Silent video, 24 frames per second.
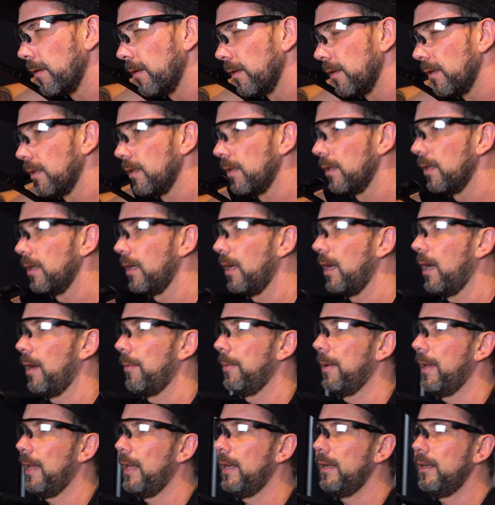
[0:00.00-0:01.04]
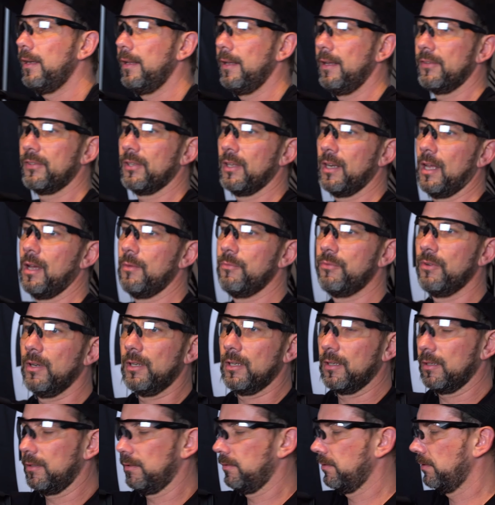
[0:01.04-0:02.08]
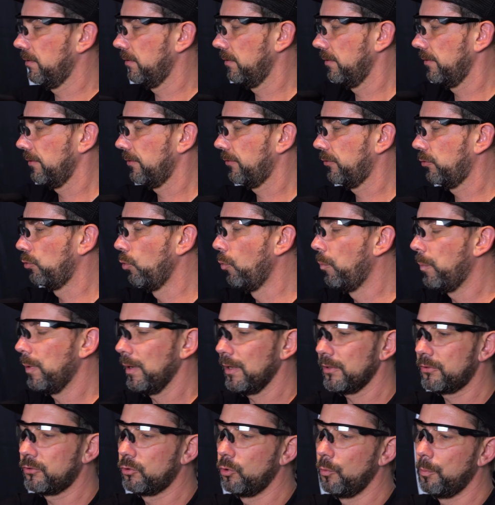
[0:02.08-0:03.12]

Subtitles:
The handling is super cool here.